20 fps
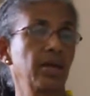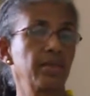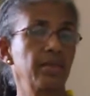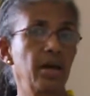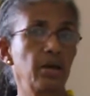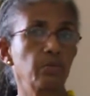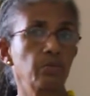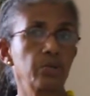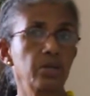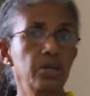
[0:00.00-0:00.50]

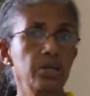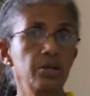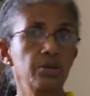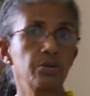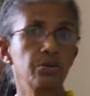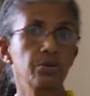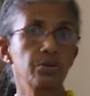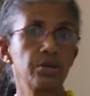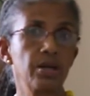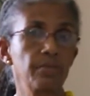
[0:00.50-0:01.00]
that we
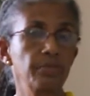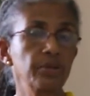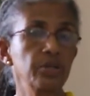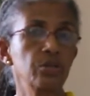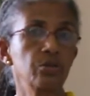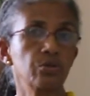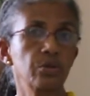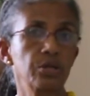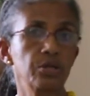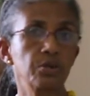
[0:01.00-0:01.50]
need to
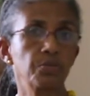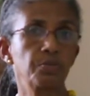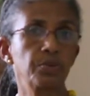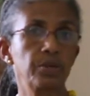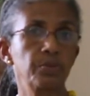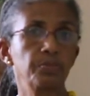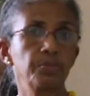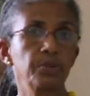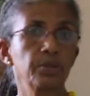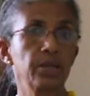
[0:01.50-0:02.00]
demonstrate to
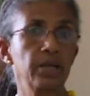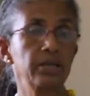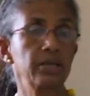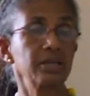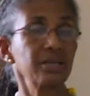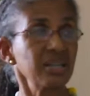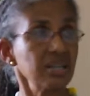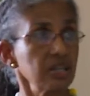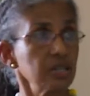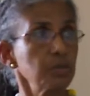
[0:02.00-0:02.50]
people that
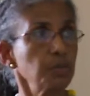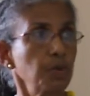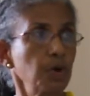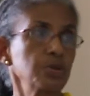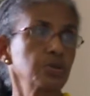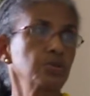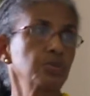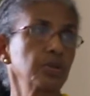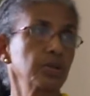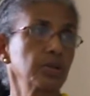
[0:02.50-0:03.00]
it is
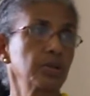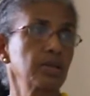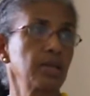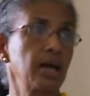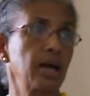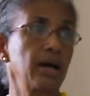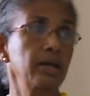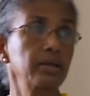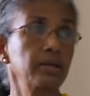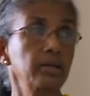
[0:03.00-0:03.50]
possible,
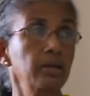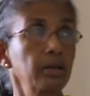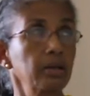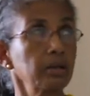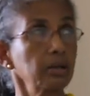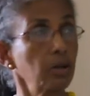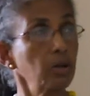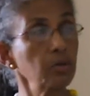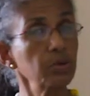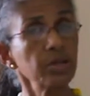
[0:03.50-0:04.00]
and
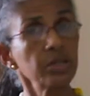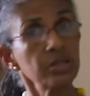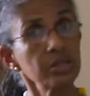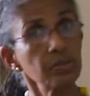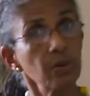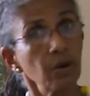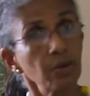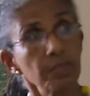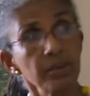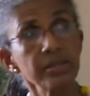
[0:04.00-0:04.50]
including
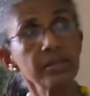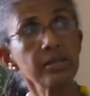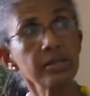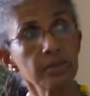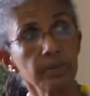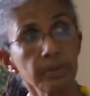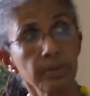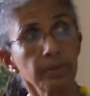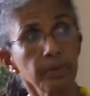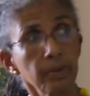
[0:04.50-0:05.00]
small business
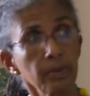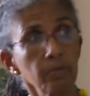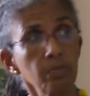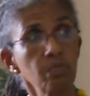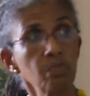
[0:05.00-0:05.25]
people.